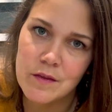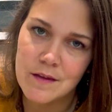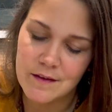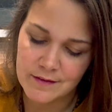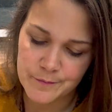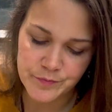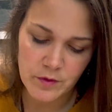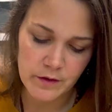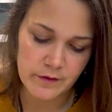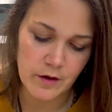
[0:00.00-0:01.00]
in this.
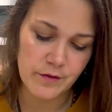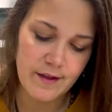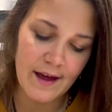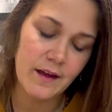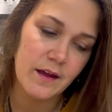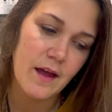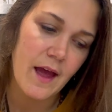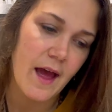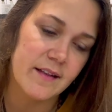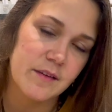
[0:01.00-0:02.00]
So that,
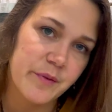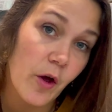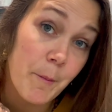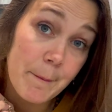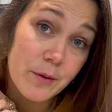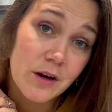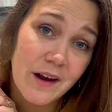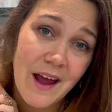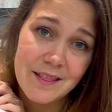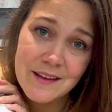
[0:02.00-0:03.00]
and some salt and pepper,
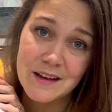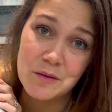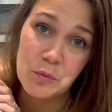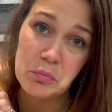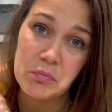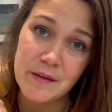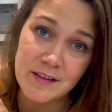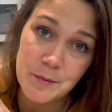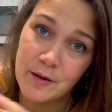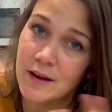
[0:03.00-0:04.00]
and then
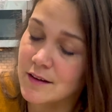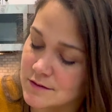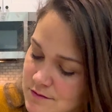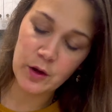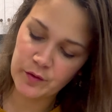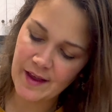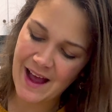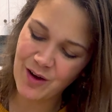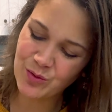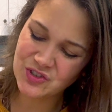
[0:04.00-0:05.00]
that's about it. Those
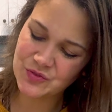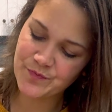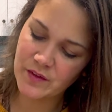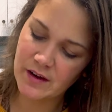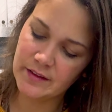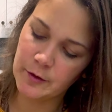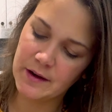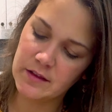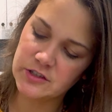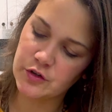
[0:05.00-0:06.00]
out a little bit
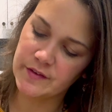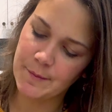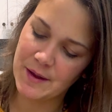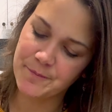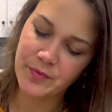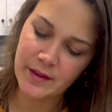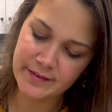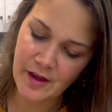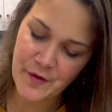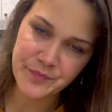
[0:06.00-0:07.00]
of the juice,
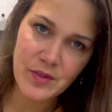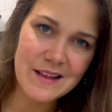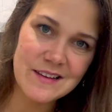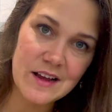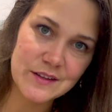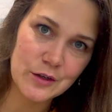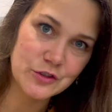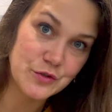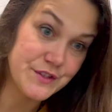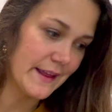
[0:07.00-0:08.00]
so it's not so
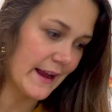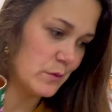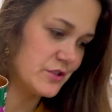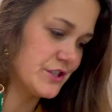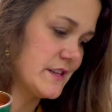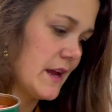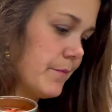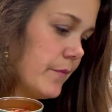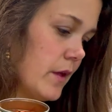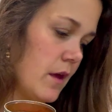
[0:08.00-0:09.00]
juicy like I was just saying.
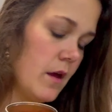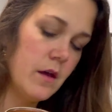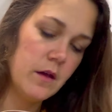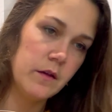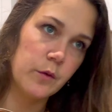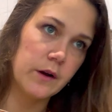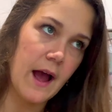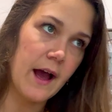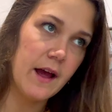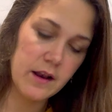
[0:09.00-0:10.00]
We're gonna
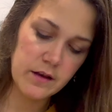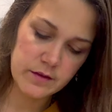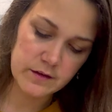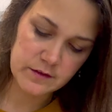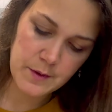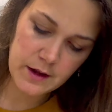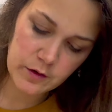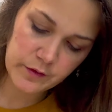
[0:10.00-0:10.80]
add the tomatoes,